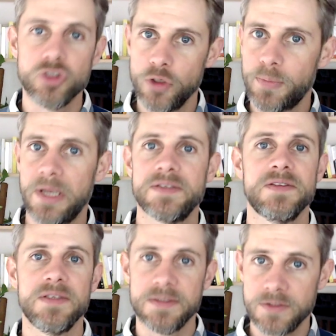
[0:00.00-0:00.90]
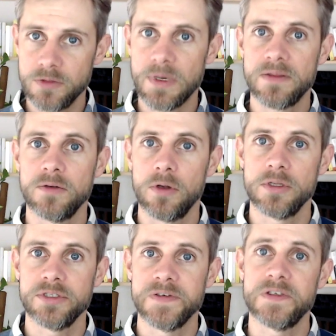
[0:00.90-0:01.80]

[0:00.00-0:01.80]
new practices, new methodologies,